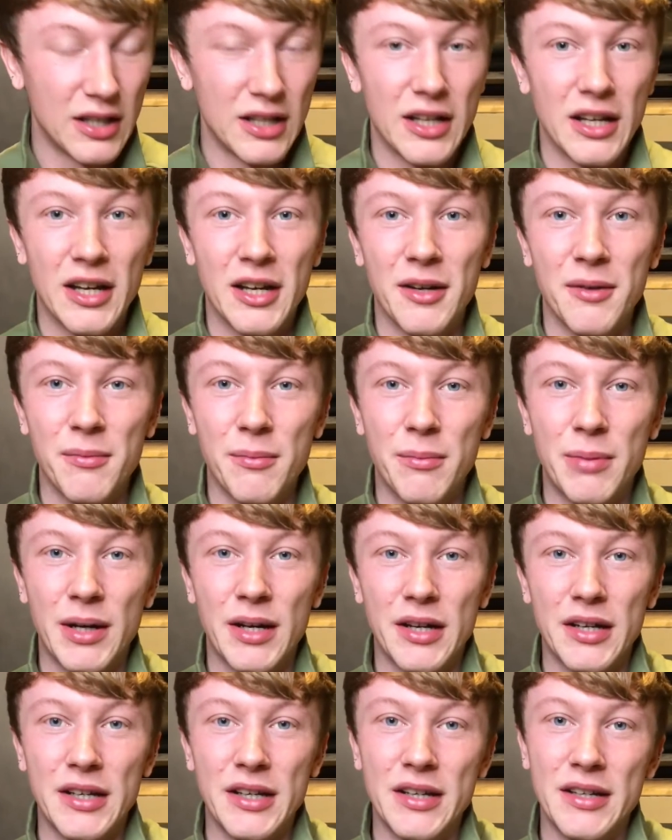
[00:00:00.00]
But
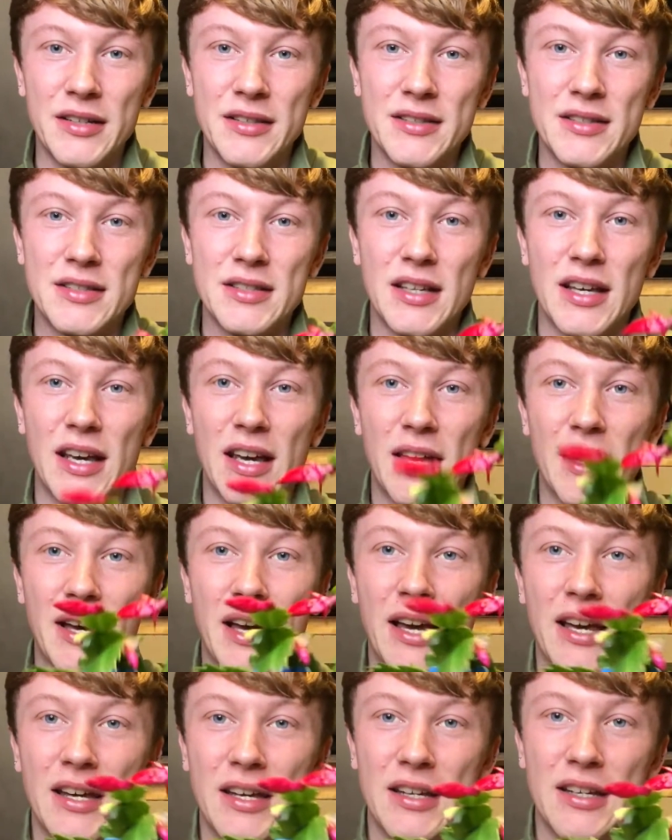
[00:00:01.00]
it is
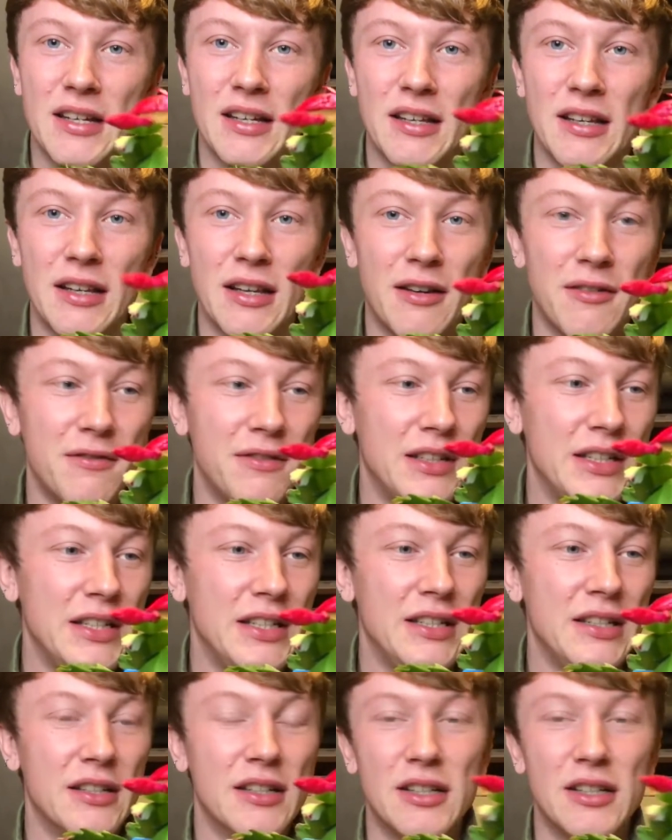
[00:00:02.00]
a lovely